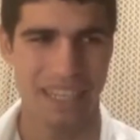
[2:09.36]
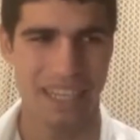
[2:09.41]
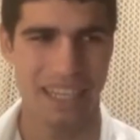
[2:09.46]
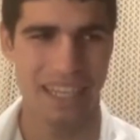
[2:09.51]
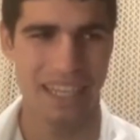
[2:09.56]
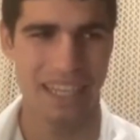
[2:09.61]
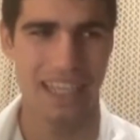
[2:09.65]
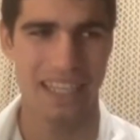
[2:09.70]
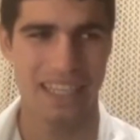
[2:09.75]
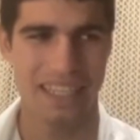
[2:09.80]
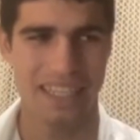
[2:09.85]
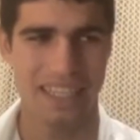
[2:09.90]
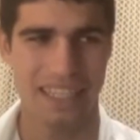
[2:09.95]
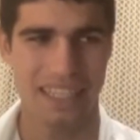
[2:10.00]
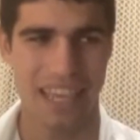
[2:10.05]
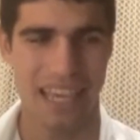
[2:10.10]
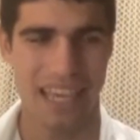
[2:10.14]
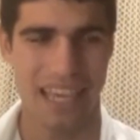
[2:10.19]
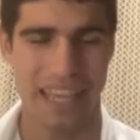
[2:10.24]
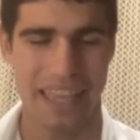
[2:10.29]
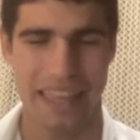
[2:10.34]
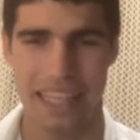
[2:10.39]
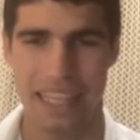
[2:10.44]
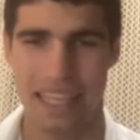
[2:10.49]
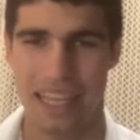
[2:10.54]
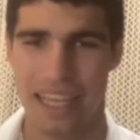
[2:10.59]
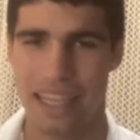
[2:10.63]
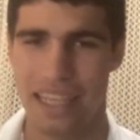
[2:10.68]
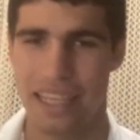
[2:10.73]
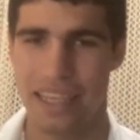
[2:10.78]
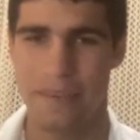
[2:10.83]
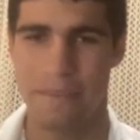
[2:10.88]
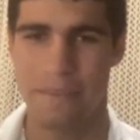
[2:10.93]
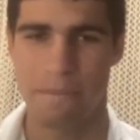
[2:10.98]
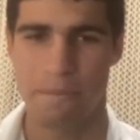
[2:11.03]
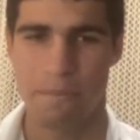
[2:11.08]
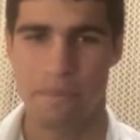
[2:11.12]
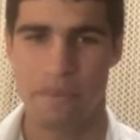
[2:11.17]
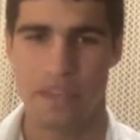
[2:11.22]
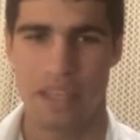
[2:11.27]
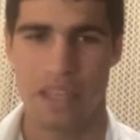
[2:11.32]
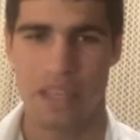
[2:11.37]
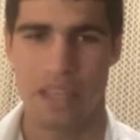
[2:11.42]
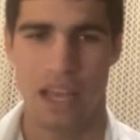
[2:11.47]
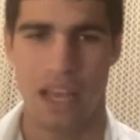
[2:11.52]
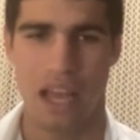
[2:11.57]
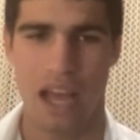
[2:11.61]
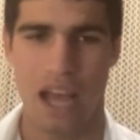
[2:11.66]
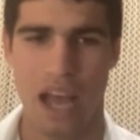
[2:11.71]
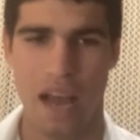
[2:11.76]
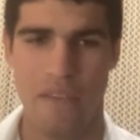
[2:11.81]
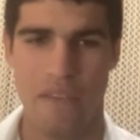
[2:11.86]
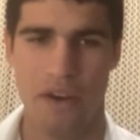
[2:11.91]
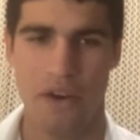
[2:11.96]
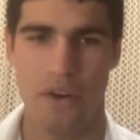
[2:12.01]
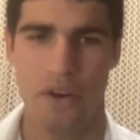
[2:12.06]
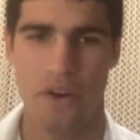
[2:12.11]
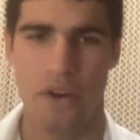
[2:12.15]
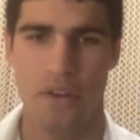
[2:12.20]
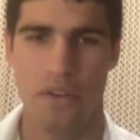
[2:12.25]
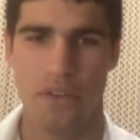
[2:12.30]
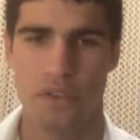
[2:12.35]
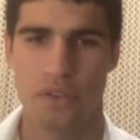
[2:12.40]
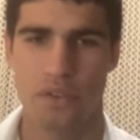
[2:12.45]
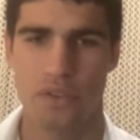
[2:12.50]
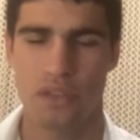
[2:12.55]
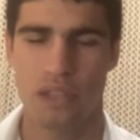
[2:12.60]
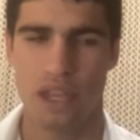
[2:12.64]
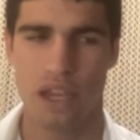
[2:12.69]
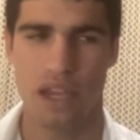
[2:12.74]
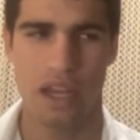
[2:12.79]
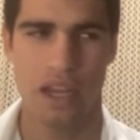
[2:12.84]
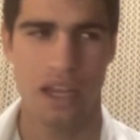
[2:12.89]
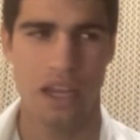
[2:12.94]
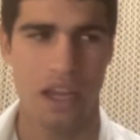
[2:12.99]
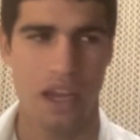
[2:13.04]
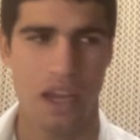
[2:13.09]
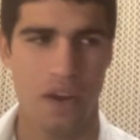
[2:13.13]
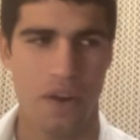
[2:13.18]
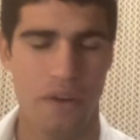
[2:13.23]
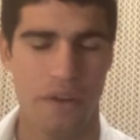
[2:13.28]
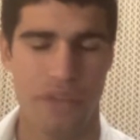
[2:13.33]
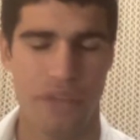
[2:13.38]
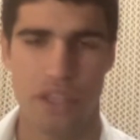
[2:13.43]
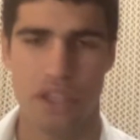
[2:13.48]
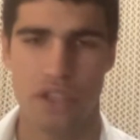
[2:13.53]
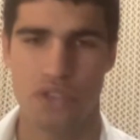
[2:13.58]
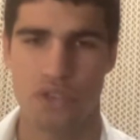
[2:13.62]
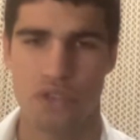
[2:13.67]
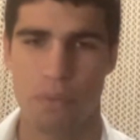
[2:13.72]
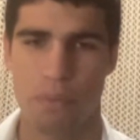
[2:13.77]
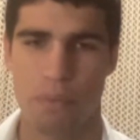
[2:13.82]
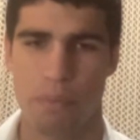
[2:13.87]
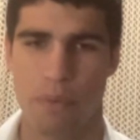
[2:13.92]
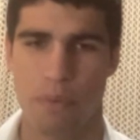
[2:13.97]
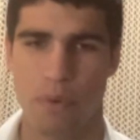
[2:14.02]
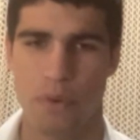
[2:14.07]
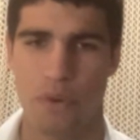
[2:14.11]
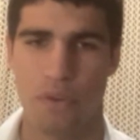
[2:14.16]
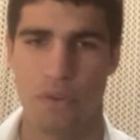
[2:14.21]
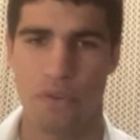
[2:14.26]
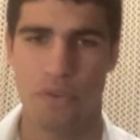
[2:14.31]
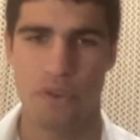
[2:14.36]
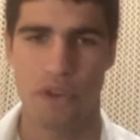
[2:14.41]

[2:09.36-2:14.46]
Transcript: I think I have a lot of things to improve.